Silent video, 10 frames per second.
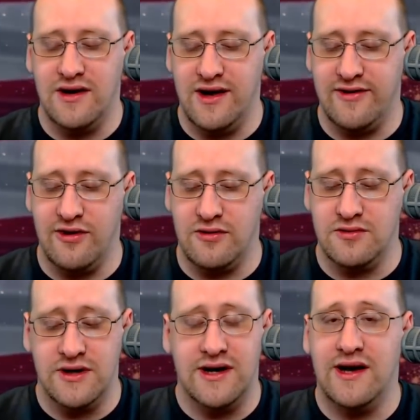And
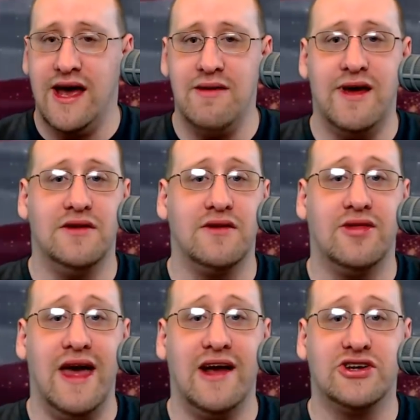so, hey, man, look,
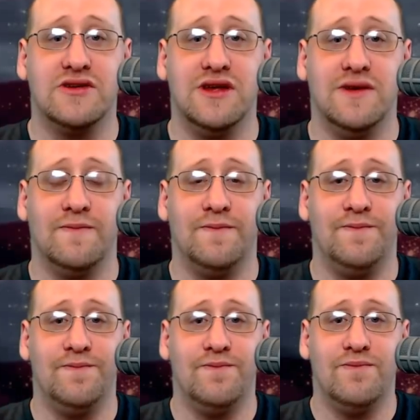they actually
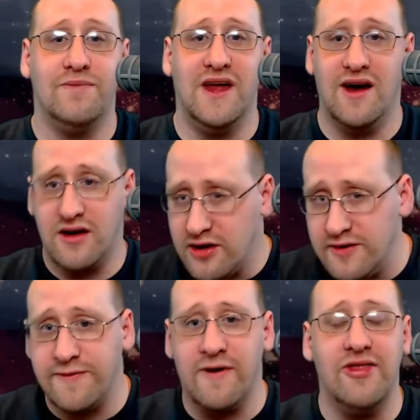
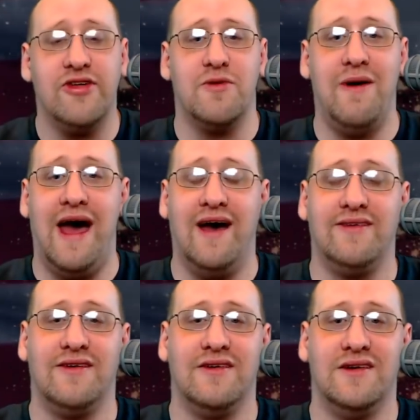confront their
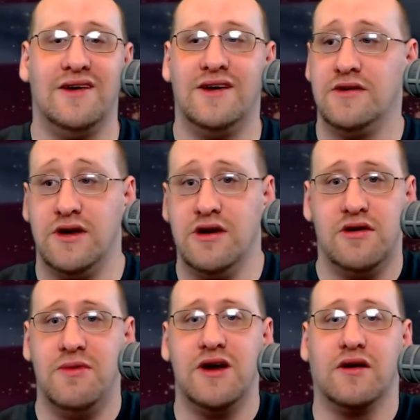past. And here in
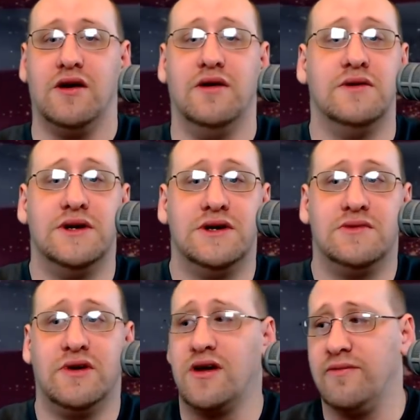America,
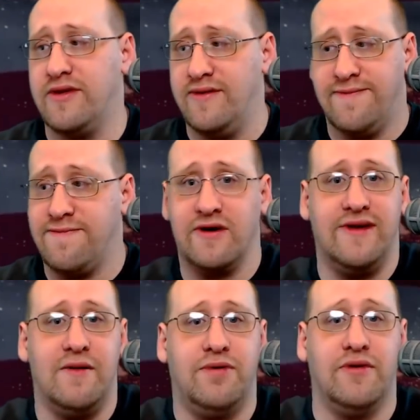when it comes to, for
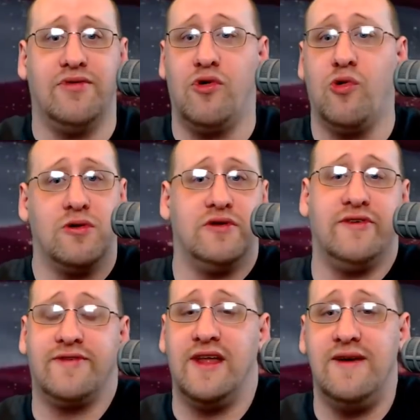example, the horrors
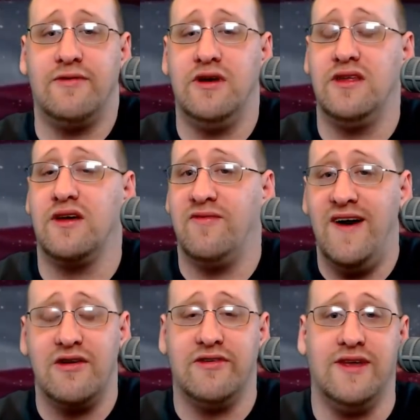of slavery and the
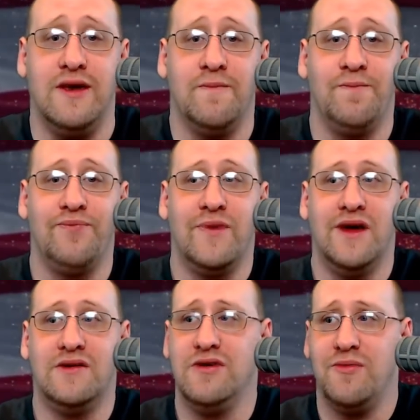Confederacy,
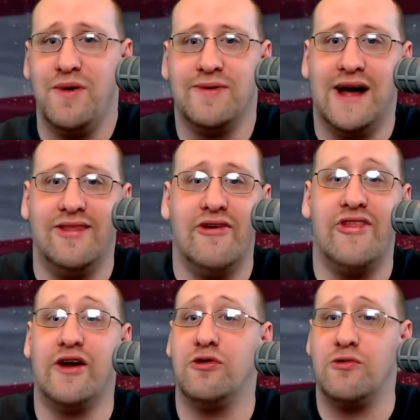well, you have people out there
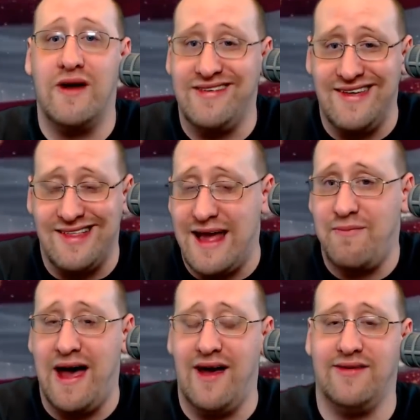that are erasing that
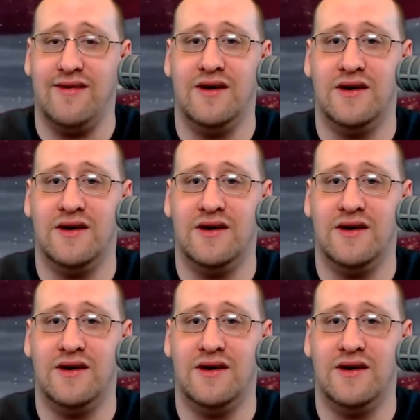past.